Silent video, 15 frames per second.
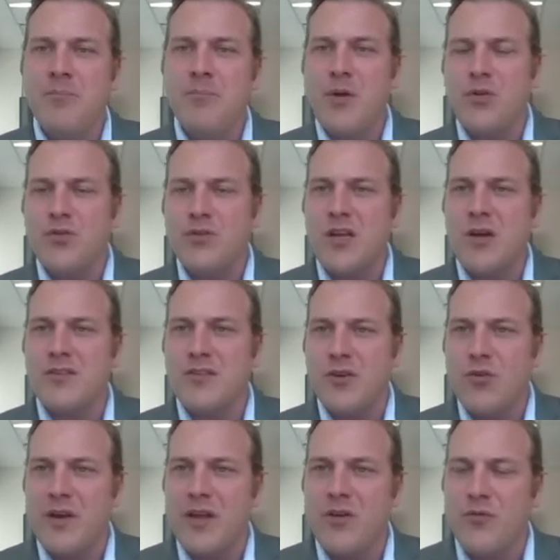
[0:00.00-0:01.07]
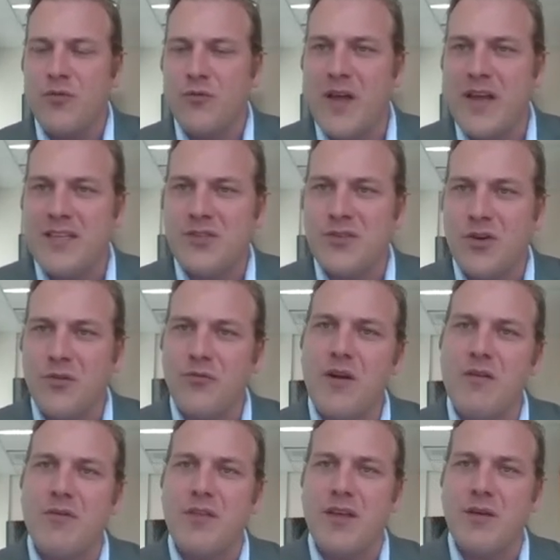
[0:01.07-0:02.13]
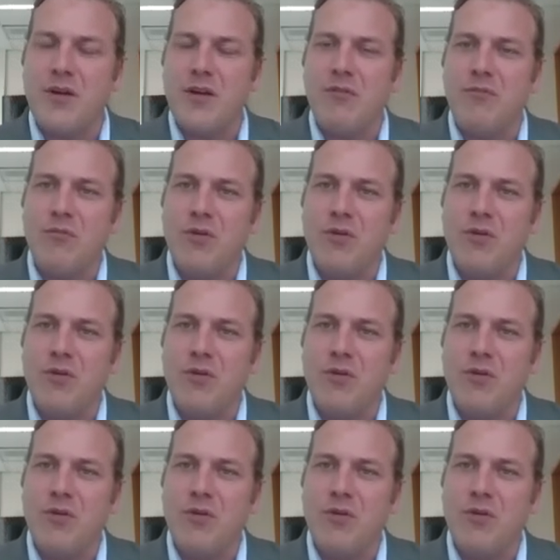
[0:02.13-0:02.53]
but also it's a critical feedstock for everything we